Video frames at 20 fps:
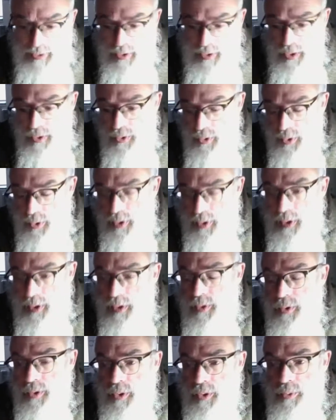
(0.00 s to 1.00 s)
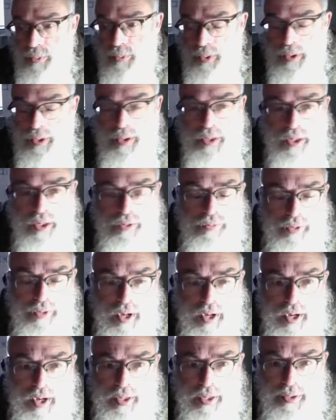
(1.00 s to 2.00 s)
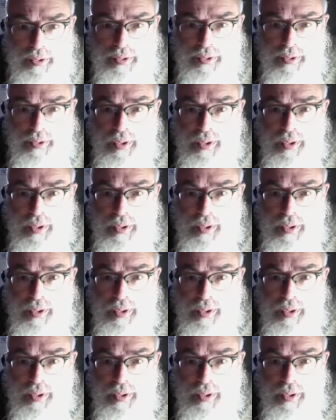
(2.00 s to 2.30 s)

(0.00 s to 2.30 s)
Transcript: according to the will of God,